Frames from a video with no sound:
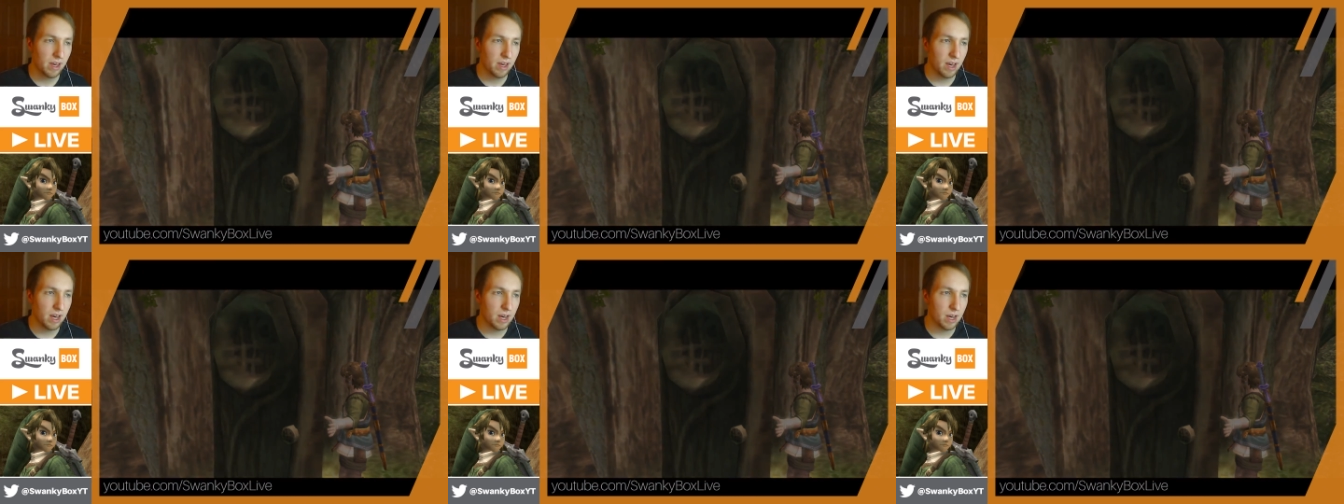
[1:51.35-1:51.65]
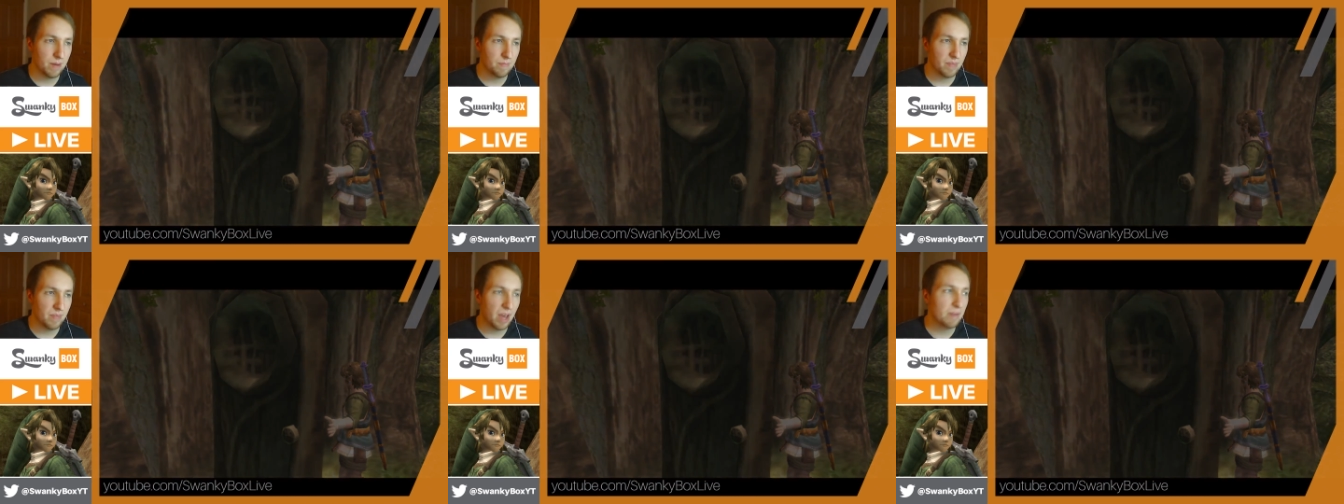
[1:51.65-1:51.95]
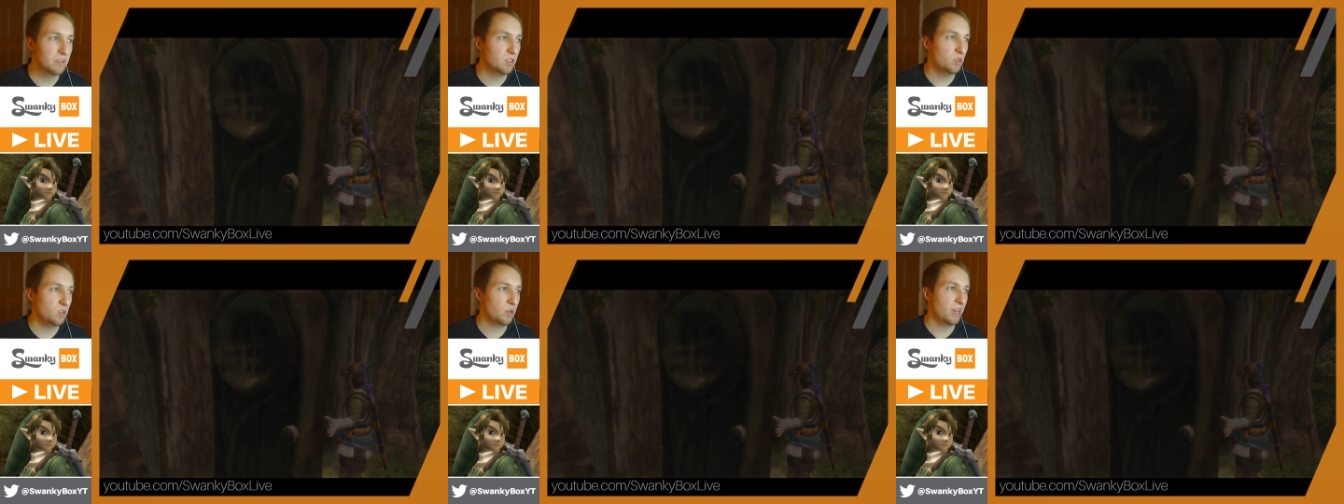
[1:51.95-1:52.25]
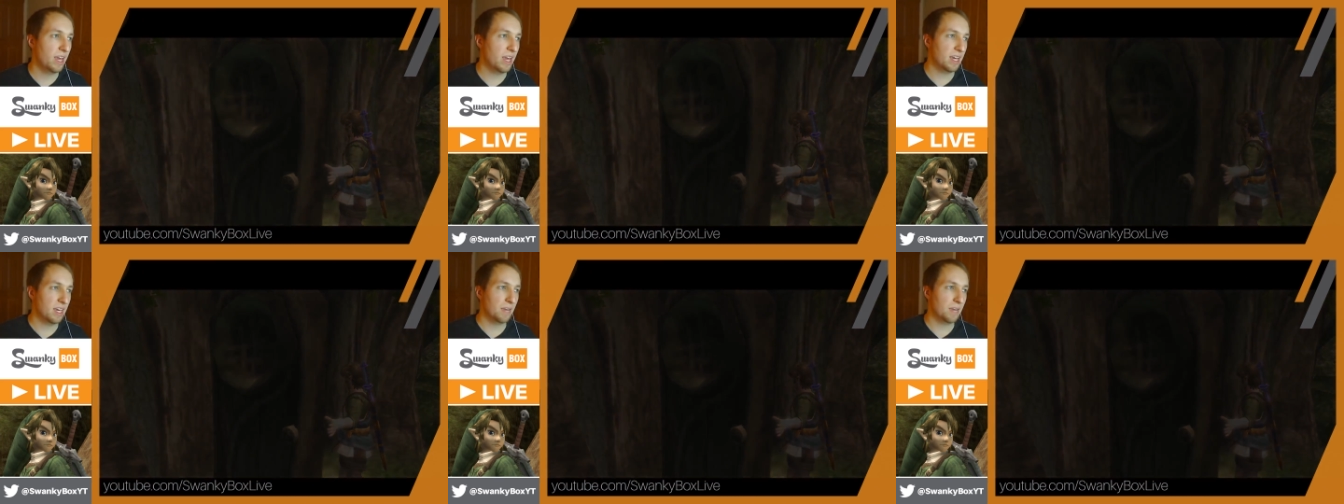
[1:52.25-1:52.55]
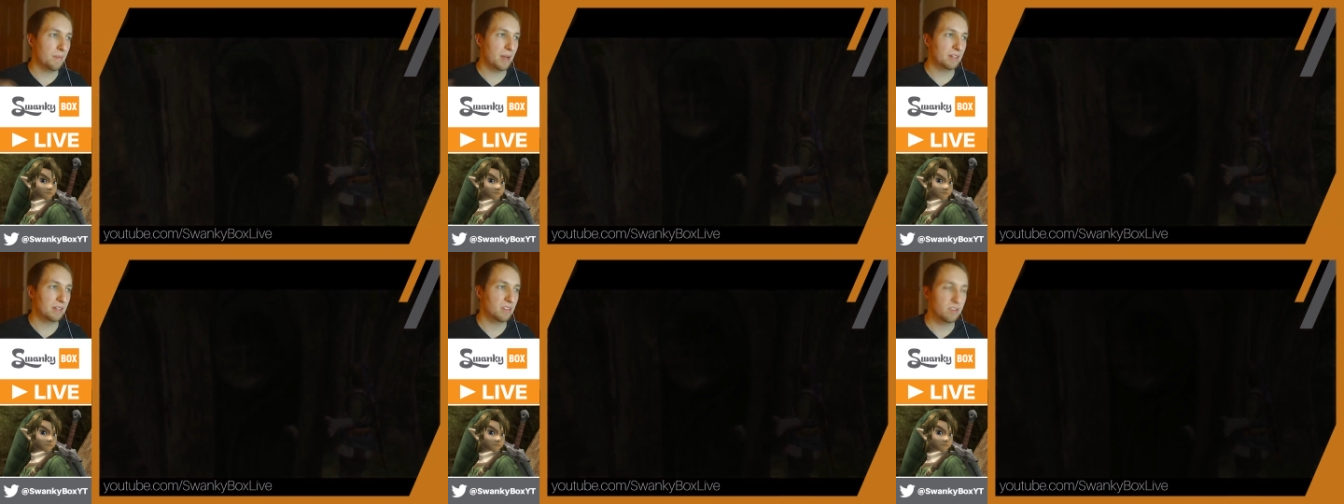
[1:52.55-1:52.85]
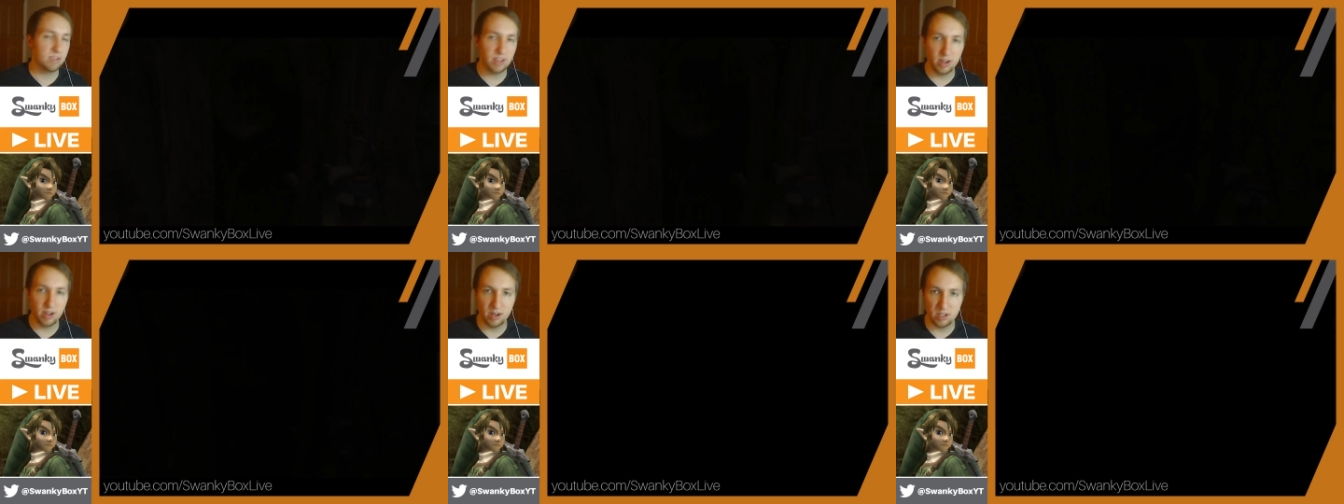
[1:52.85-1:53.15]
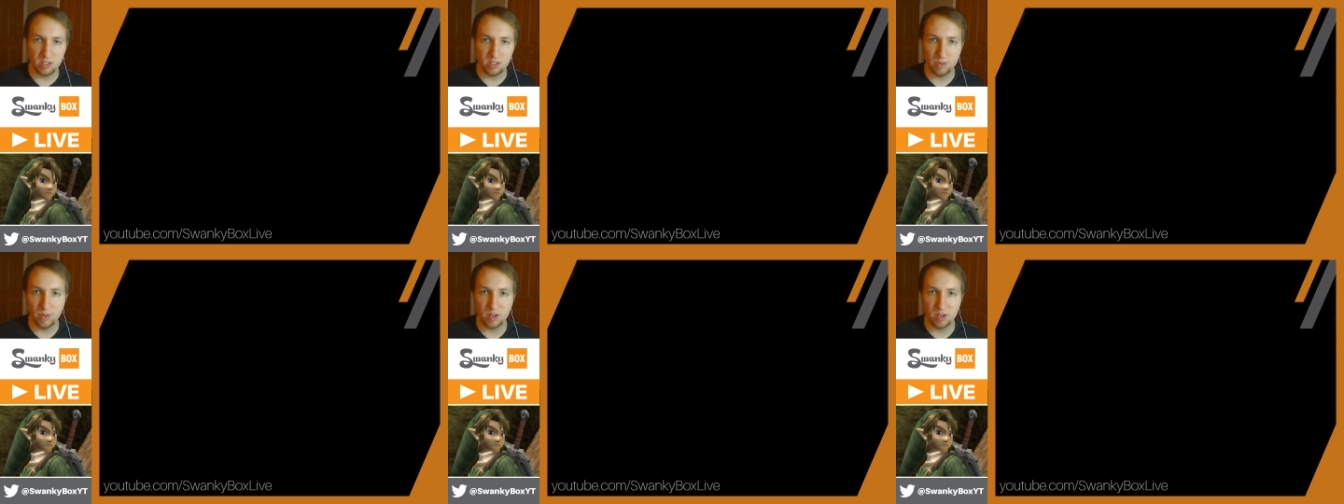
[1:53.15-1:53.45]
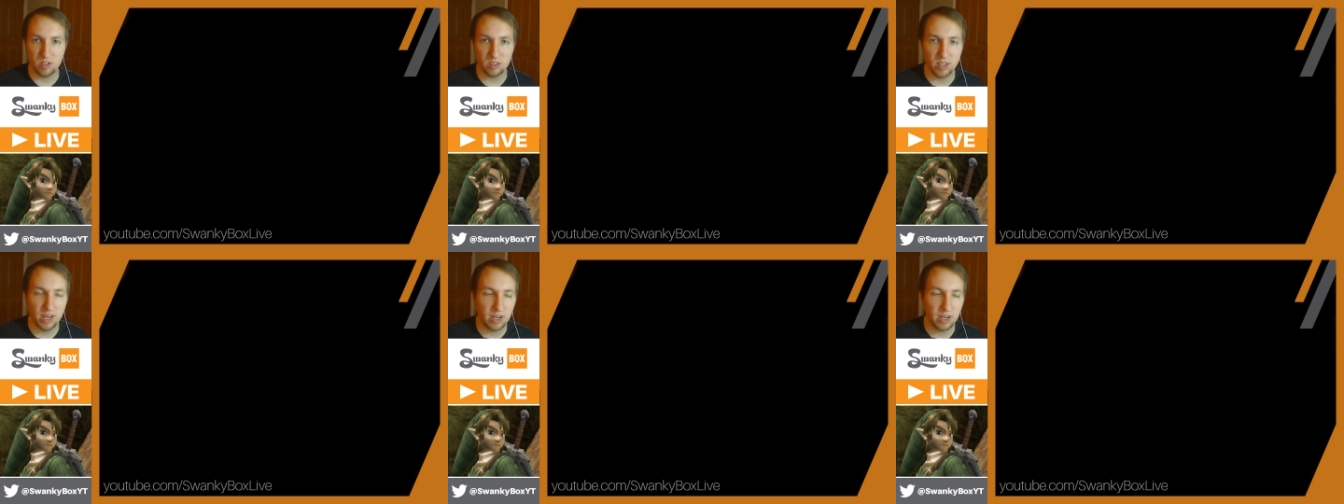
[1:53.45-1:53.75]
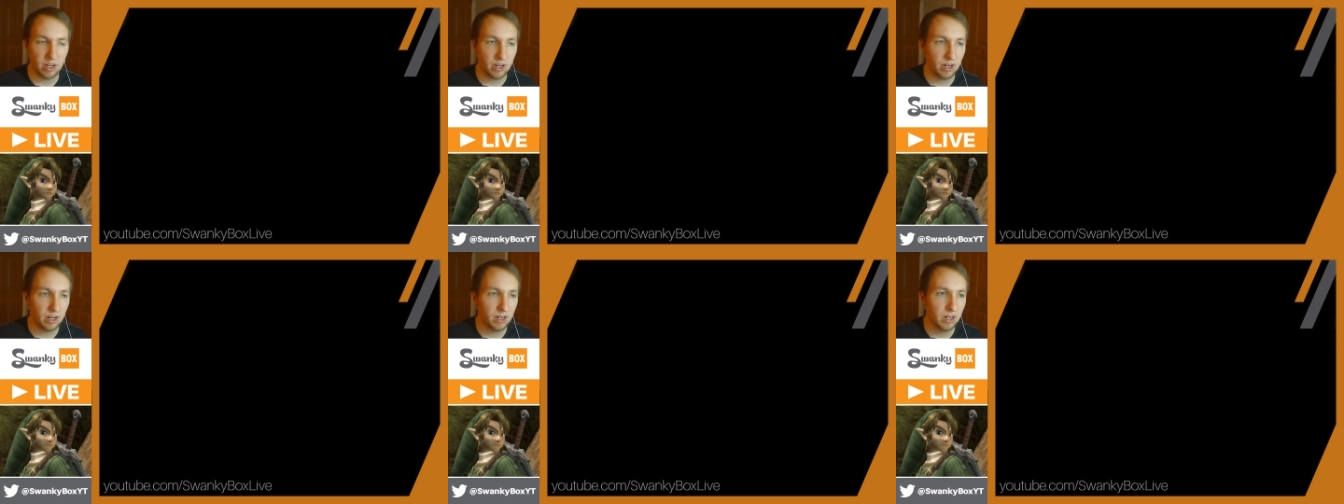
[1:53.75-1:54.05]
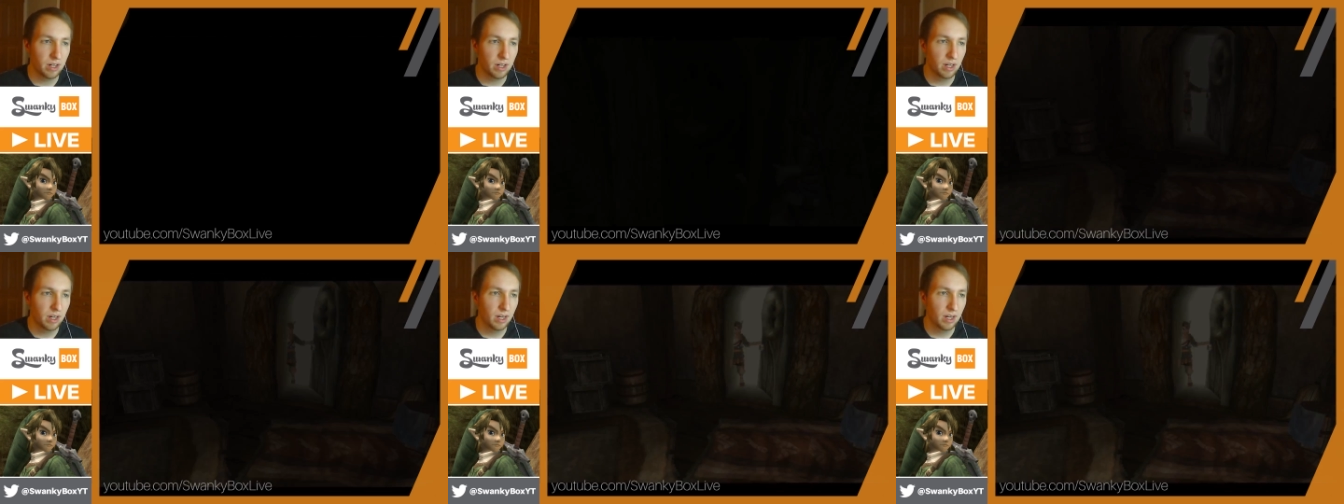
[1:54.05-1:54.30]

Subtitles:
Obviously, you can't get back to this area till much later.